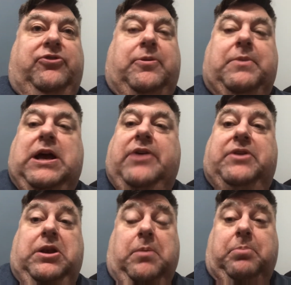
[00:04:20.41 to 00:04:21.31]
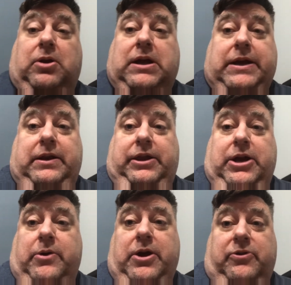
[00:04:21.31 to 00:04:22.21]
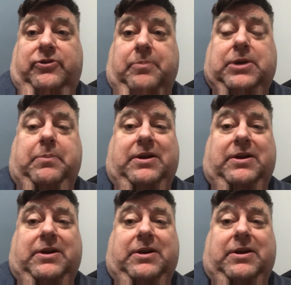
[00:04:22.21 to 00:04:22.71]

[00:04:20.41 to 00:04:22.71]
some kind of a number line theory or something,